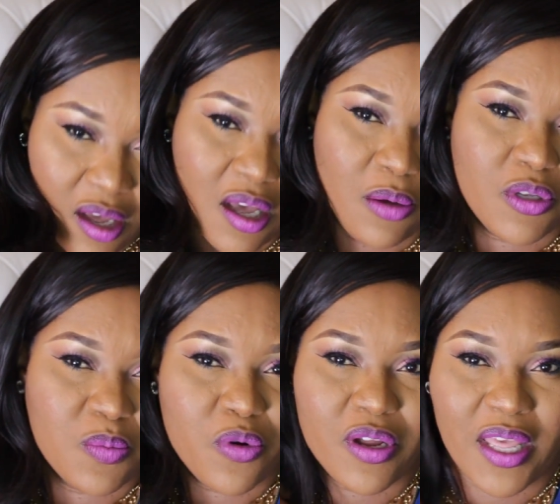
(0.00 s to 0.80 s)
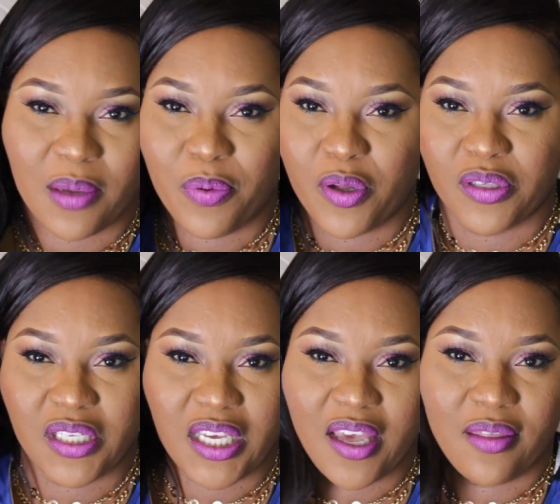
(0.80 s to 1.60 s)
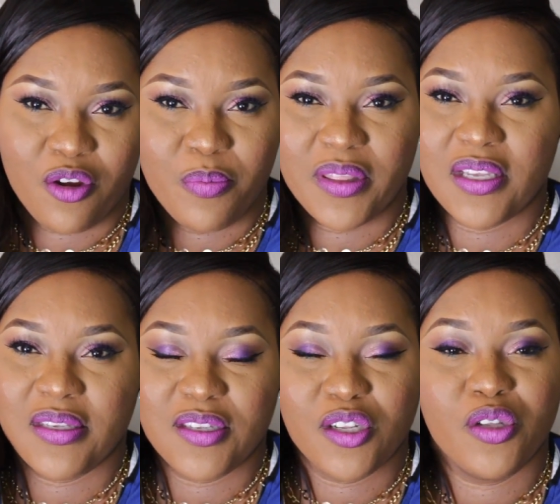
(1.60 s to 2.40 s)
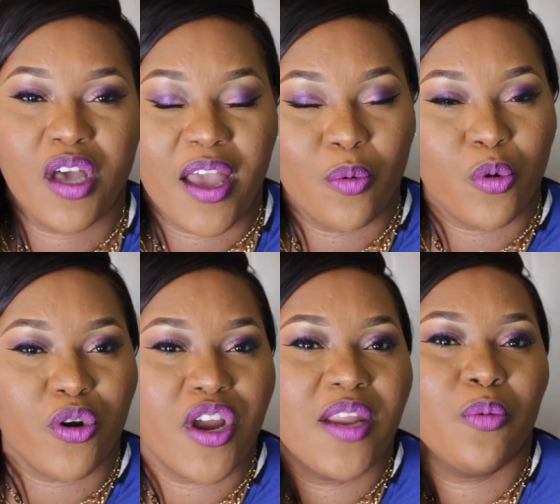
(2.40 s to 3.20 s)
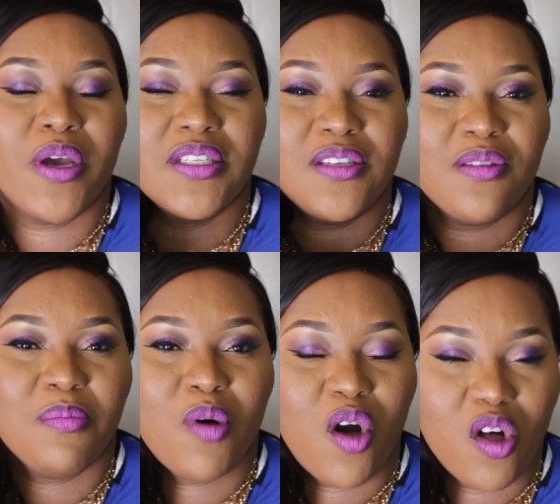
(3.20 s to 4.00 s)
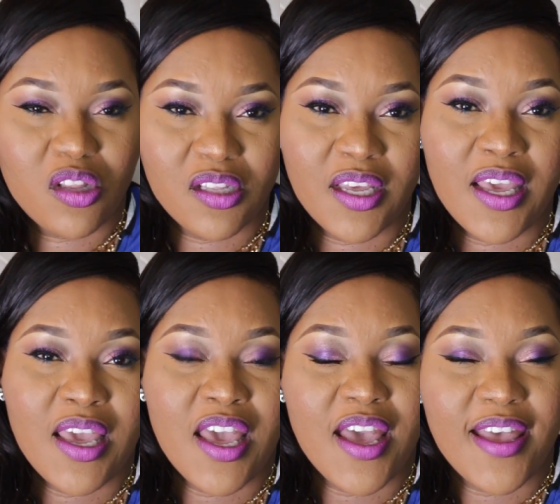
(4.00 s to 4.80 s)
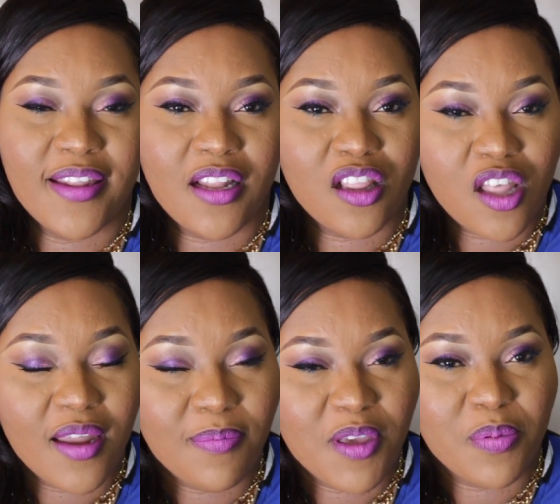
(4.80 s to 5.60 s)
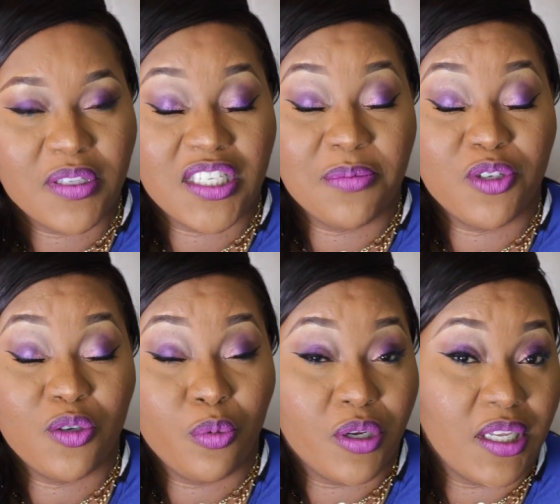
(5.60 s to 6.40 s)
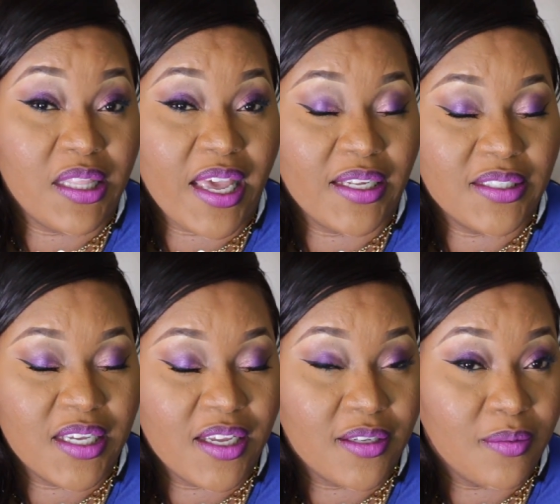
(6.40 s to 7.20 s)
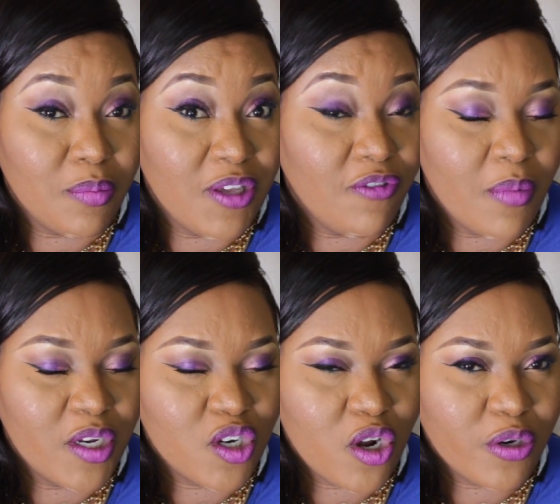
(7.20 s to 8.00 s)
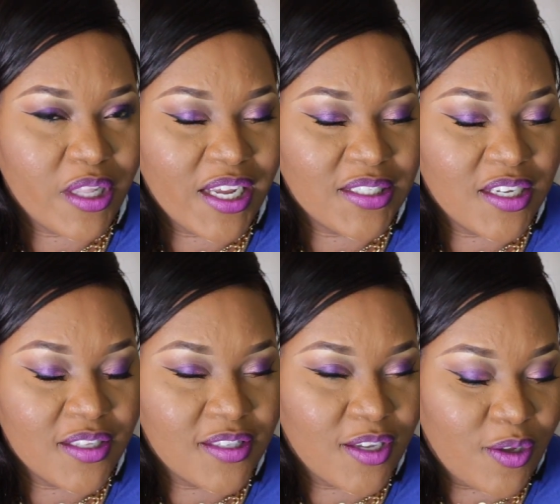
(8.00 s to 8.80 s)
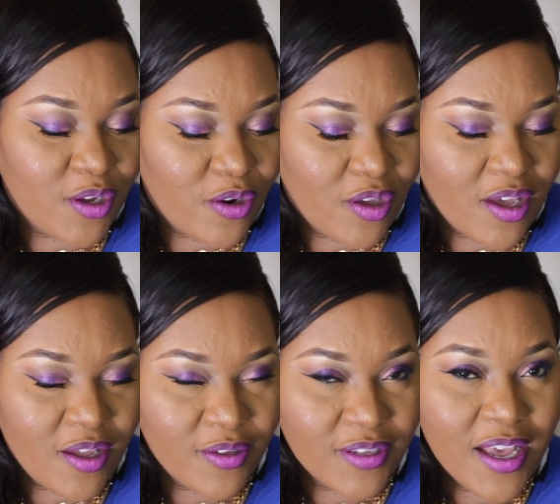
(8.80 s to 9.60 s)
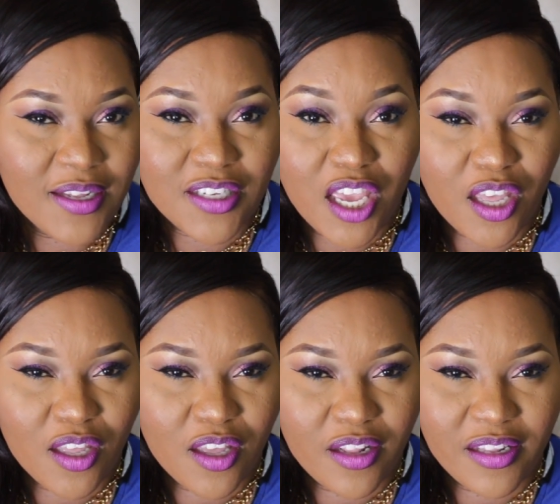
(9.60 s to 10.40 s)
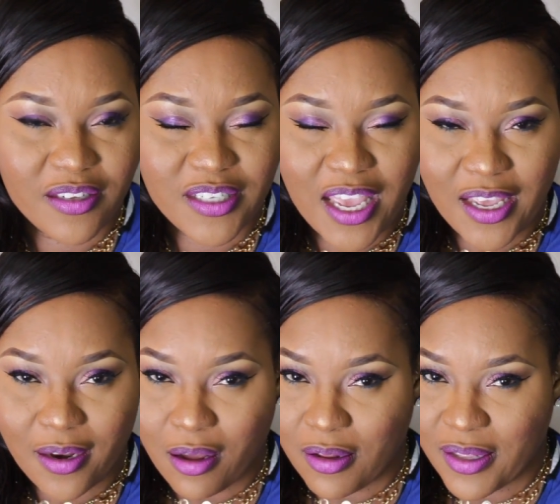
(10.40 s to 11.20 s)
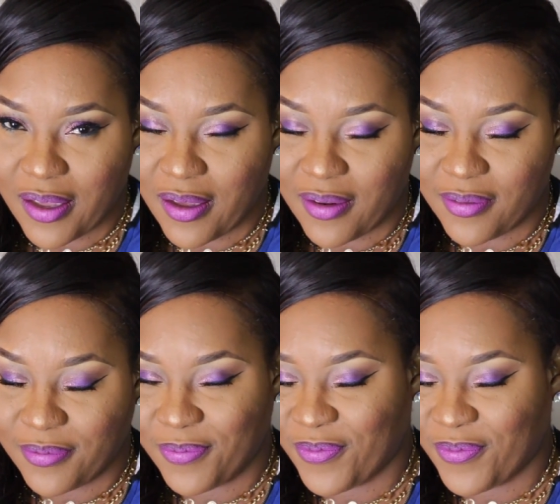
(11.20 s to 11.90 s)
It was more like pulled together, but this is the look I wore and went to the mall, and a lot of people seem to really liked it. Even my daughter liked it. So here you go. Take a good look, take it all in.